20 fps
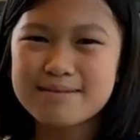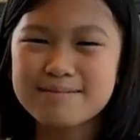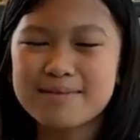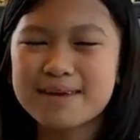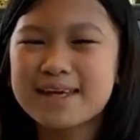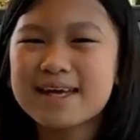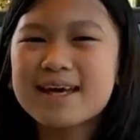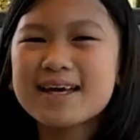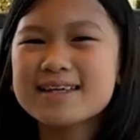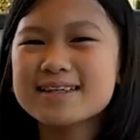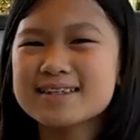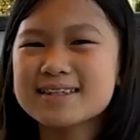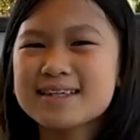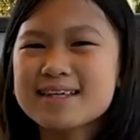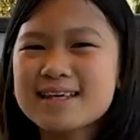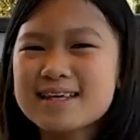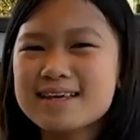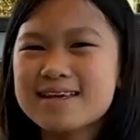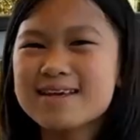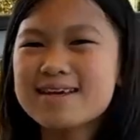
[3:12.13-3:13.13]
because
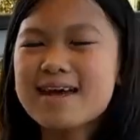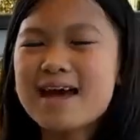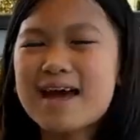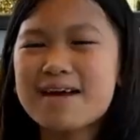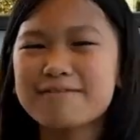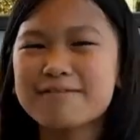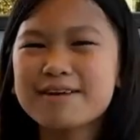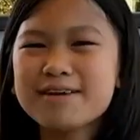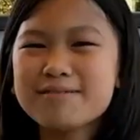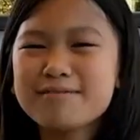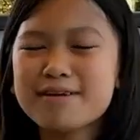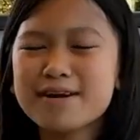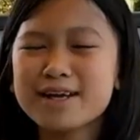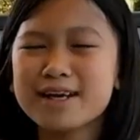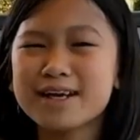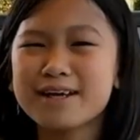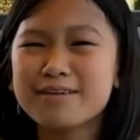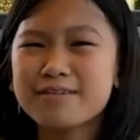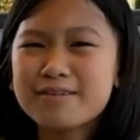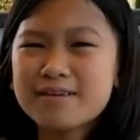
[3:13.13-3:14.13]

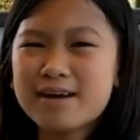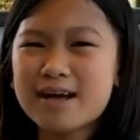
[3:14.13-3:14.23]
everybody